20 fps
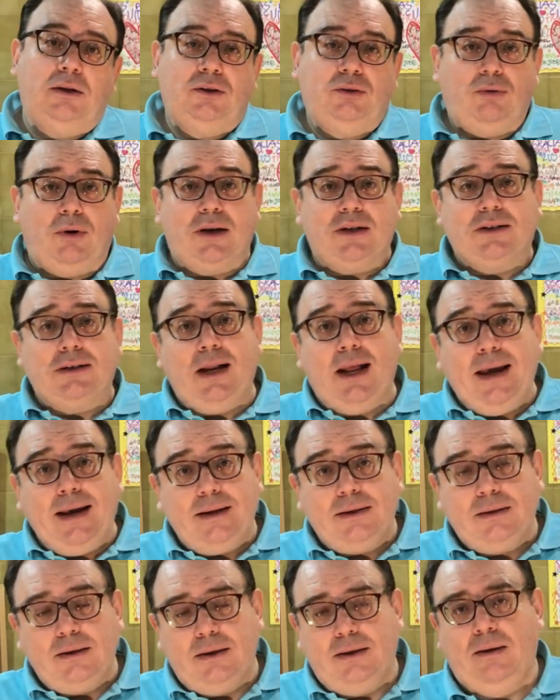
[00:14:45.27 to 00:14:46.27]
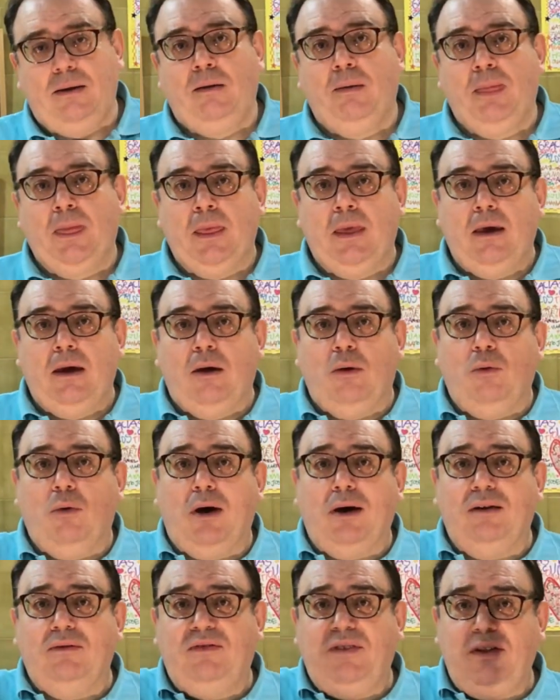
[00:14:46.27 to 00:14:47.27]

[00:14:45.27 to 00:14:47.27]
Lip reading: translate one